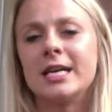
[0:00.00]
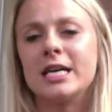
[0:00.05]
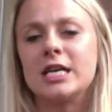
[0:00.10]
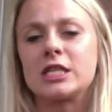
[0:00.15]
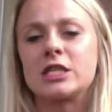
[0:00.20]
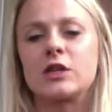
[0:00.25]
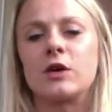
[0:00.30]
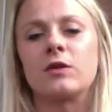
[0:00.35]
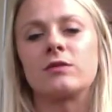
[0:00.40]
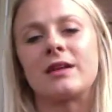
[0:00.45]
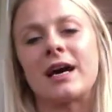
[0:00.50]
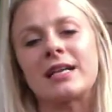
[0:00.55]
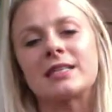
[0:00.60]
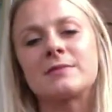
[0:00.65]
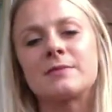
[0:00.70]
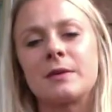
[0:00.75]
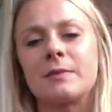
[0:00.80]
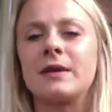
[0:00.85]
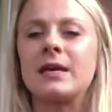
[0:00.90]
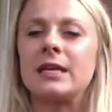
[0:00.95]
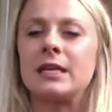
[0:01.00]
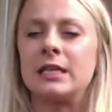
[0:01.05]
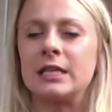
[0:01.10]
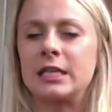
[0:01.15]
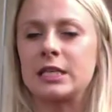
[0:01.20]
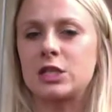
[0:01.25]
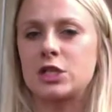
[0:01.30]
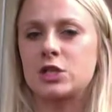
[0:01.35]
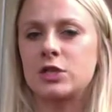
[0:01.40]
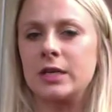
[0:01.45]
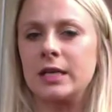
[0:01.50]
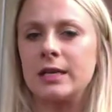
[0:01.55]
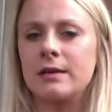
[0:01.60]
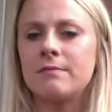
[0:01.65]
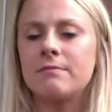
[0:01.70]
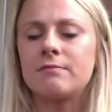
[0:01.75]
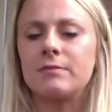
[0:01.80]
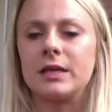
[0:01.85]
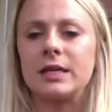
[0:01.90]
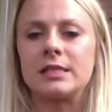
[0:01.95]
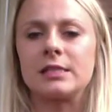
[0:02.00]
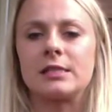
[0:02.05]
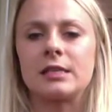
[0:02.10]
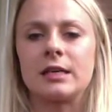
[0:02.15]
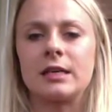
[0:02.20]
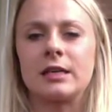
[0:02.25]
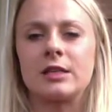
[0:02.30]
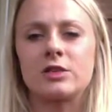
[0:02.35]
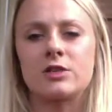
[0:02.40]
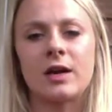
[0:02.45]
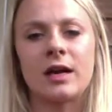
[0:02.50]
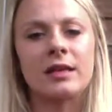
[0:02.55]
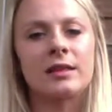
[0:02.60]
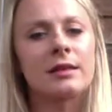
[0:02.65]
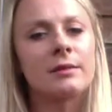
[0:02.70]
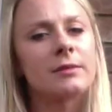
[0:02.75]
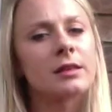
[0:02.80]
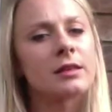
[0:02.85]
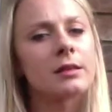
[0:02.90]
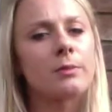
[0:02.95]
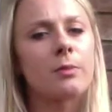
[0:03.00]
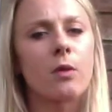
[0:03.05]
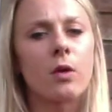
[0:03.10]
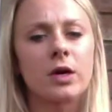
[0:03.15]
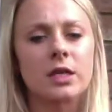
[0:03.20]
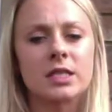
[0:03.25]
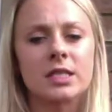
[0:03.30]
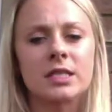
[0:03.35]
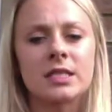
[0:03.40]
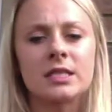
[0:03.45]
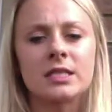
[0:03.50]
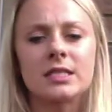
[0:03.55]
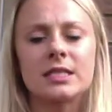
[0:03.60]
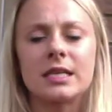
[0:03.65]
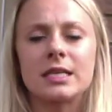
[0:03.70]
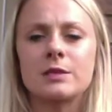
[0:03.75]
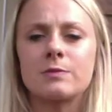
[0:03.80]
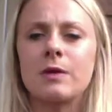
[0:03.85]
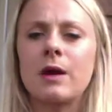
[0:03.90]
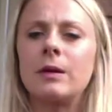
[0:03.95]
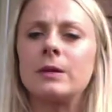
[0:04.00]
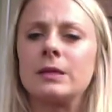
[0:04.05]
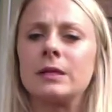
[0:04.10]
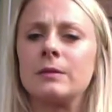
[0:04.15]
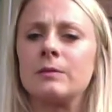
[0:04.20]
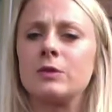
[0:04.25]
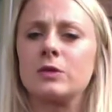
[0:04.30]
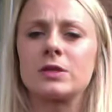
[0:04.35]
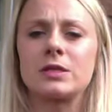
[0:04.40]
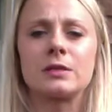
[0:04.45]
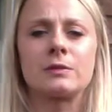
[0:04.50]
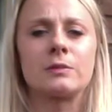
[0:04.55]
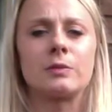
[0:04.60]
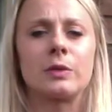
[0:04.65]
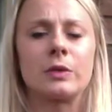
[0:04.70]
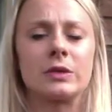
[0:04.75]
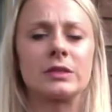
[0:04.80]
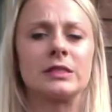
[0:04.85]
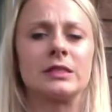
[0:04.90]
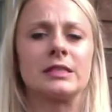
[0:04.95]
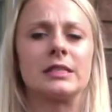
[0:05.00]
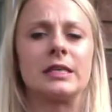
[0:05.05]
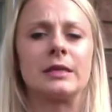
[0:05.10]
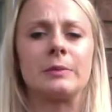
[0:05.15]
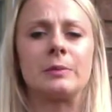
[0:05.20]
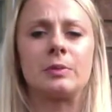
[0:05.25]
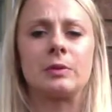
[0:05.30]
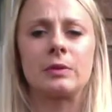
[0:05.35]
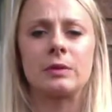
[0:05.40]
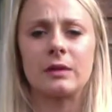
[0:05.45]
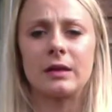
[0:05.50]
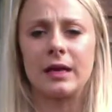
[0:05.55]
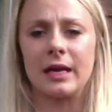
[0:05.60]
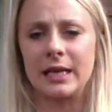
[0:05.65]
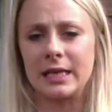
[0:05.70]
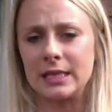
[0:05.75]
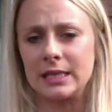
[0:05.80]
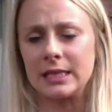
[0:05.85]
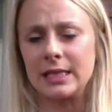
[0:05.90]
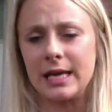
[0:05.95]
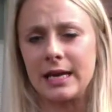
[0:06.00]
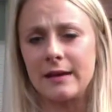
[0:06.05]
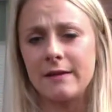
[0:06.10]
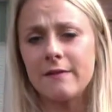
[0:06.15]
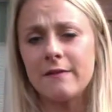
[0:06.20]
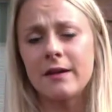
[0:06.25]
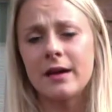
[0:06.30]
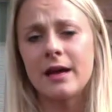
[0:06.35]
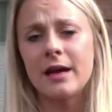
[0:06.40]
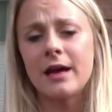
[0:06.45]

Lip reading: So that's maybe at an extreme, but try and limit the portions. That's probably the most important tip that I can give.